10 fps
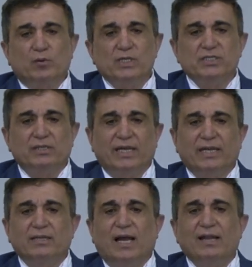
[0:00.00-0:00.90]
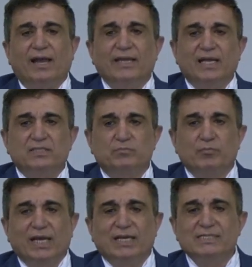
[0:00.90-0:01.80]
question in Al Hayat
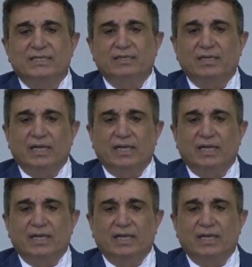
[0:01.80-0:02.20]
magazine